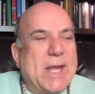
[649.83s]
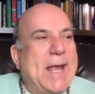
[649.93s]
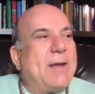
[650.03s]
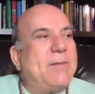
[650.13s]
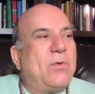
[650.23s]

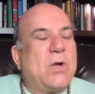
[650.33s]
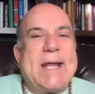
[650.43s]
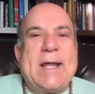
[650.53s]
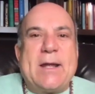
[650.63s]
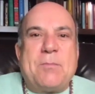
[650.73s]
And for
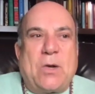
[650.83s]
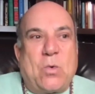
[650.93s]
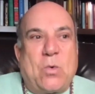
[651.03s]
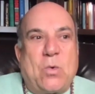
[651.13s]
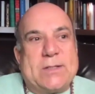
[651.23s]
him, it
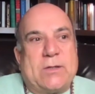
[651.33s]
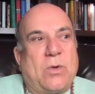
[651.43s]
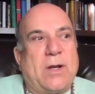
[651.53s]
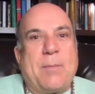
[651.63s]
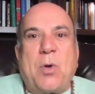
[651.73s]
wasn't
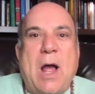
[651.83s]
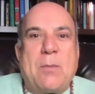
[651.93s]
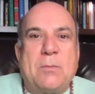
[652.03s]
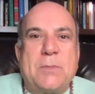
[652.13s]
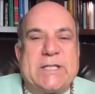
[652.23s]
really a
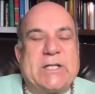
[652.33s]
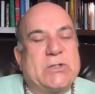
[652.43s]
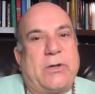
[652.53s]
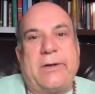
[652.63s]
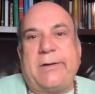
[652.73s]
problem because he just
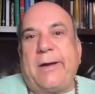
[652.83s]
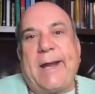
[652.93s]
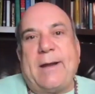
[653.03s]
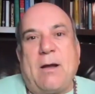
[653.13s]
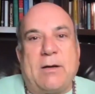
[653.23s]
learned,
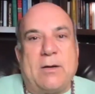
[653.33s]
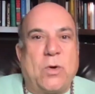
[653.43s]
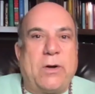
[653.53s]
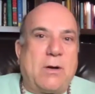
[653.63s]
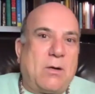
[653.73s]
hey, hard
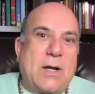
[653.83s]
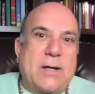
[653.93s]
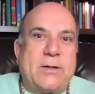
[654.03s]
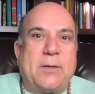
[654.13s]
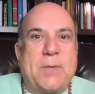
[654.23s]
work, hold
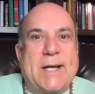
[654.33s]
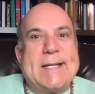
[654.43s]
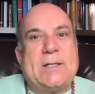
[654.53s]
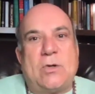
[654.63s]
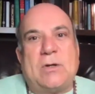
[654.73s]
on to your
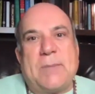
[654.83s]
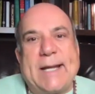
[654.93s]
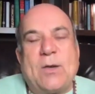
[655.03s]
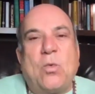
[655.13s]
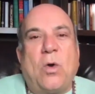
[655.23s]
money, you can
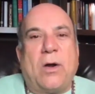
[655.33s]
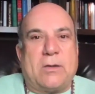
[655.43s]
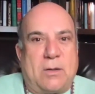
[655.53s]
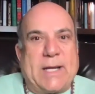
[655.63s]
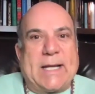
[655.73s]
make it work,
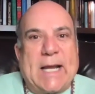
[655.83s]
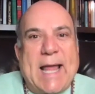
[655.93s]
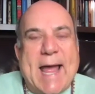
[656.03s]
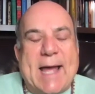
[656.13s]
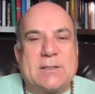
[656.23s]
you can make it
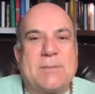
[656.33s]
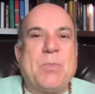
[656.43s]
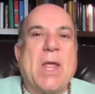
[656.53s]
last.